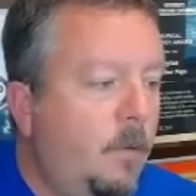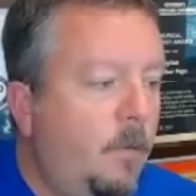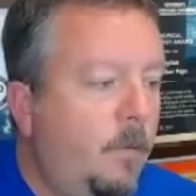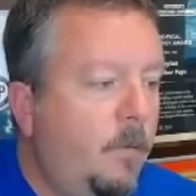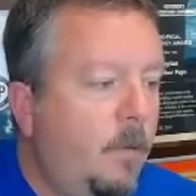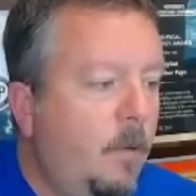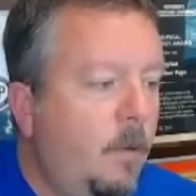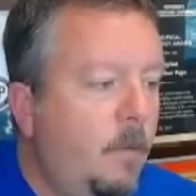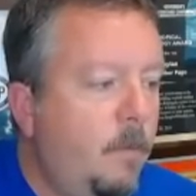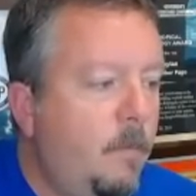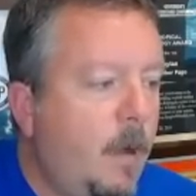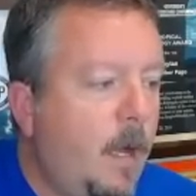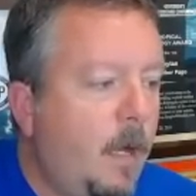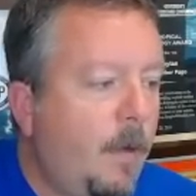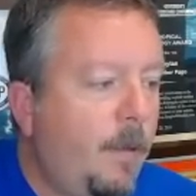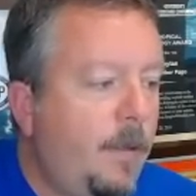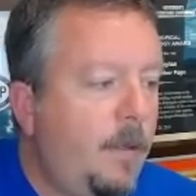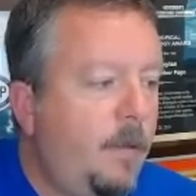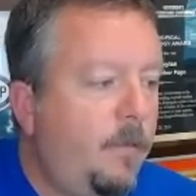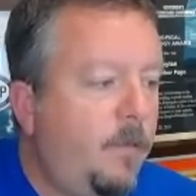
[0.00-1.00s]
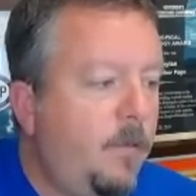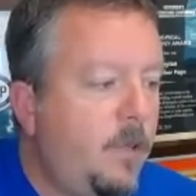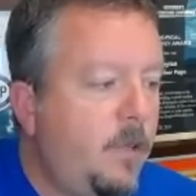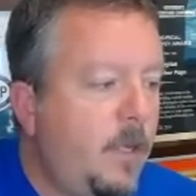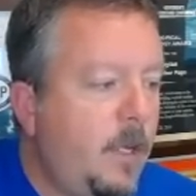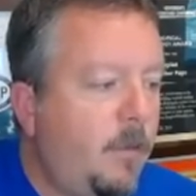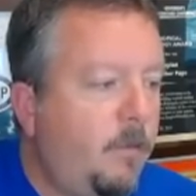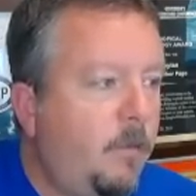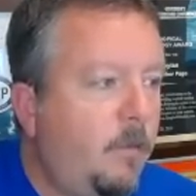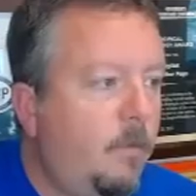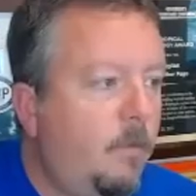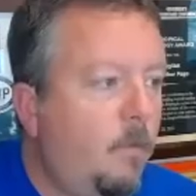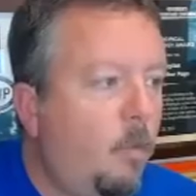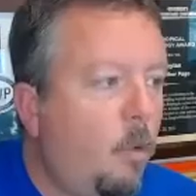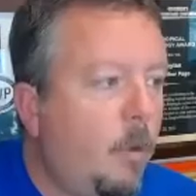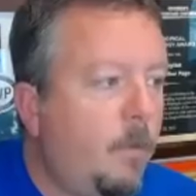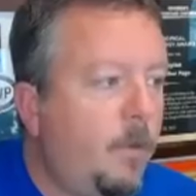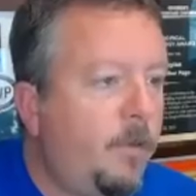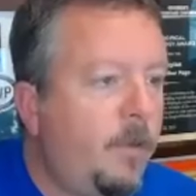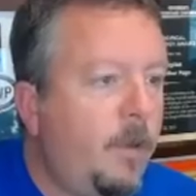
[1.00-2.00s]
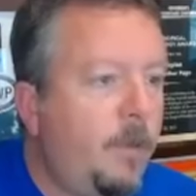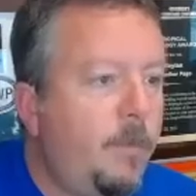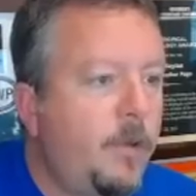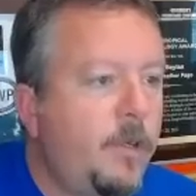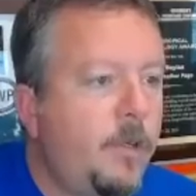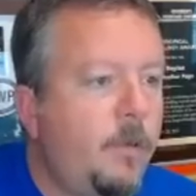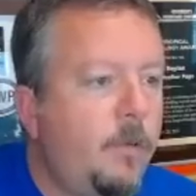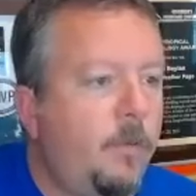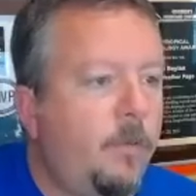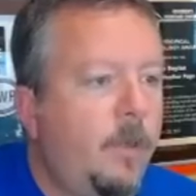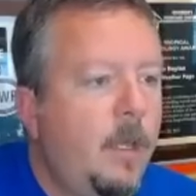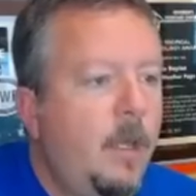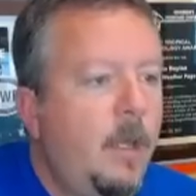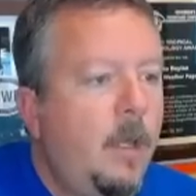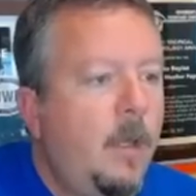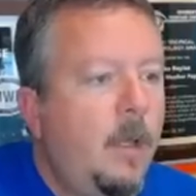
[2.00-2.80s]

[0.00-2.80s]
So modeling suggests warmer temperatures.